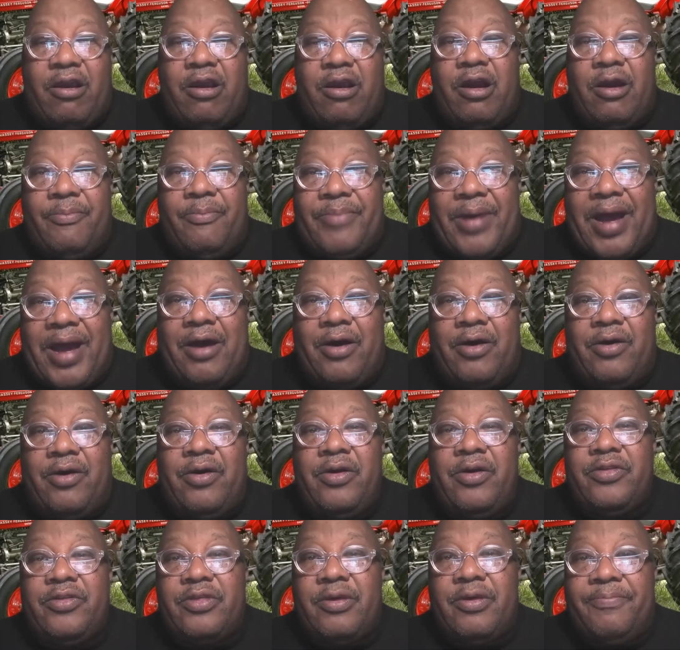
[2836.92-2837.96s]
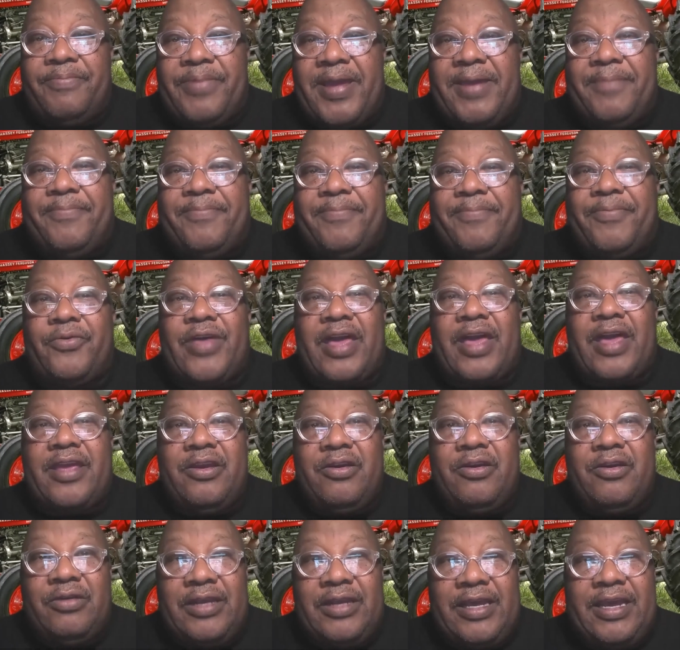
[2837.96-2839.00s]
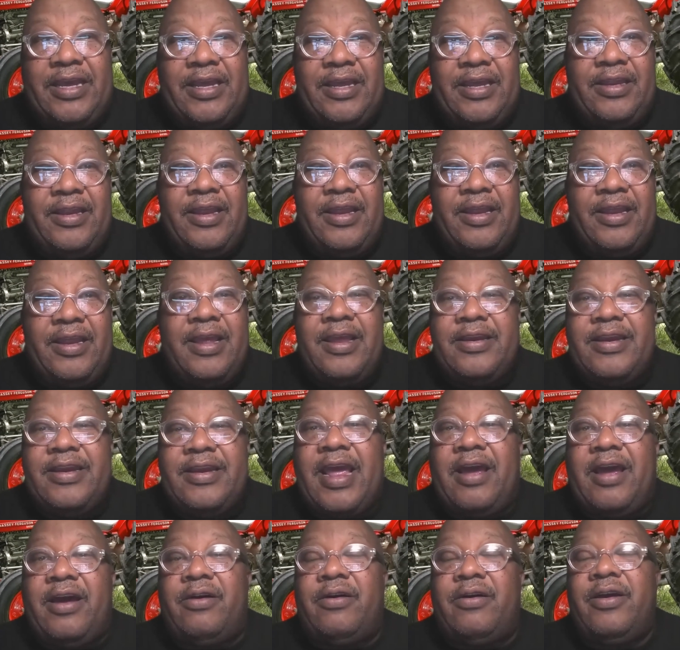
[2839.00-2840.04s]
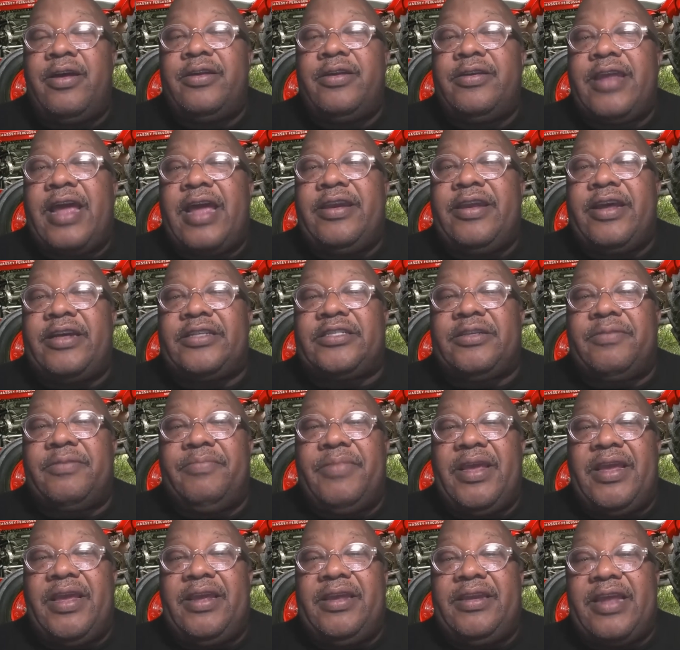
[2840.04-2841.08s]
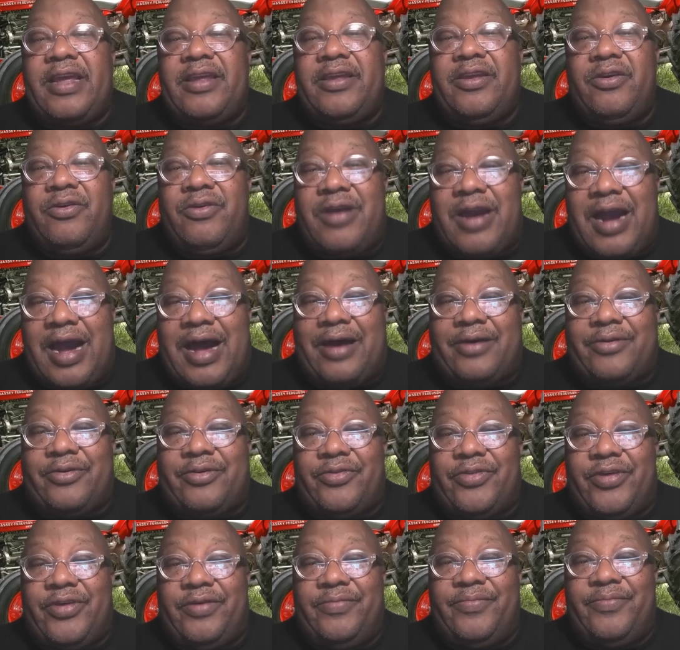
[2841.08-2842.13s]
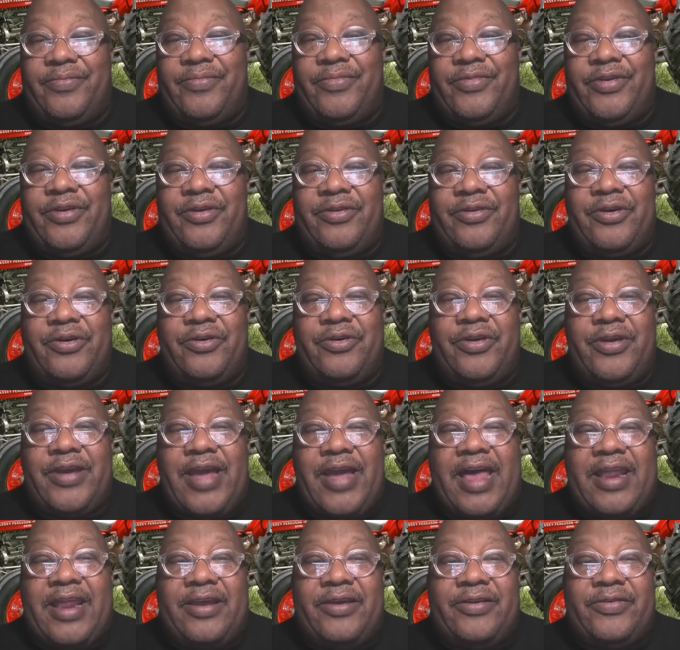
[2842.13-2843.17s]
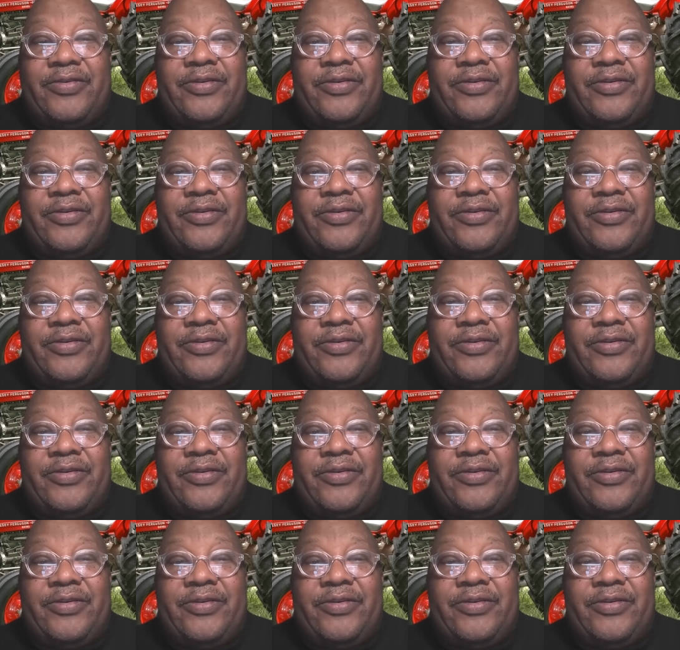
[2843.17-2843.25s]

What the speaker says: about the people that you lead. Now, that doesn't mean that you coddle them. You got to